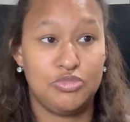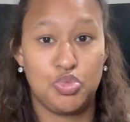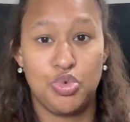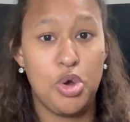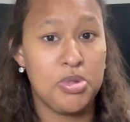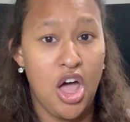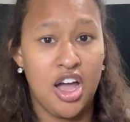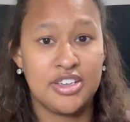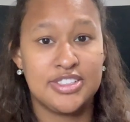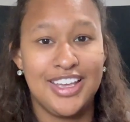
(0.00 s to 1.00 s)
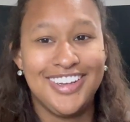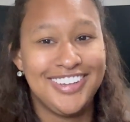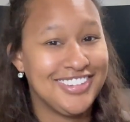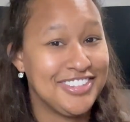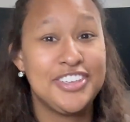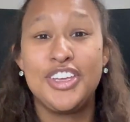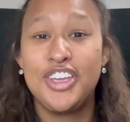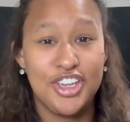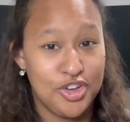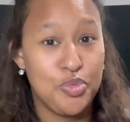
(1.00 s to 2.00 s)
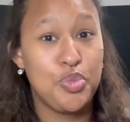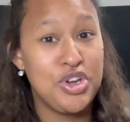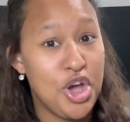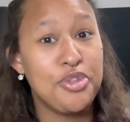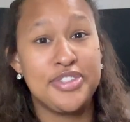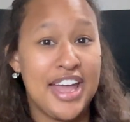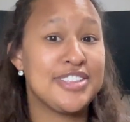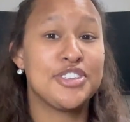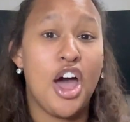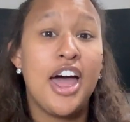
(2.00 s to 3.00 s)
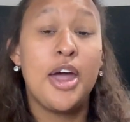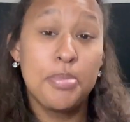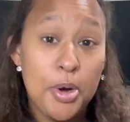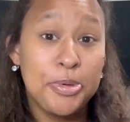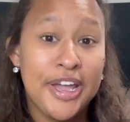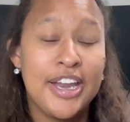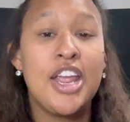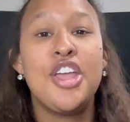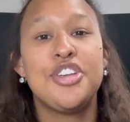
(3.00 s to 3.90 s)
Roblox. We know that that's not appropriate.